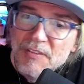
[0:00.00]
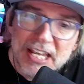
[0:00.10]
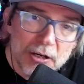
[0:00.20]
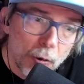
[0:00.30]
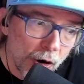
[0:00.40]

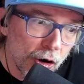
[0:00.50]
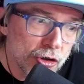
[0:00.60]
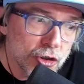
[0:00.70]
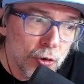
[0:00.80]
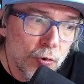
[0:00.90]
in order
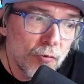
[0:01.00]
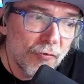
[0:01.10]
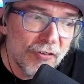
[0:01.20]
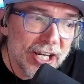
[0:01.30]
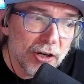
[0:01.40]
to
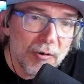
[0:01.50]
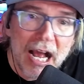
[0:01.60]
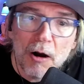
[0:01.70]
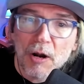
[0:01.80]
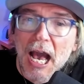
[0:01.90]
figure
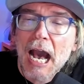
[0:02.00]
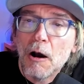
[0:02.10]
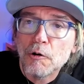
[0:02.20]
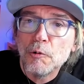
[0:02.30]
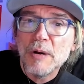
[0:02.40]
out
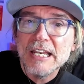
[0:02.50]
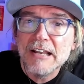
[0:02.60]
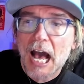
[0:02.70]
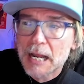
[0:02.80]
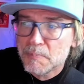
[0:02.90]
how do we not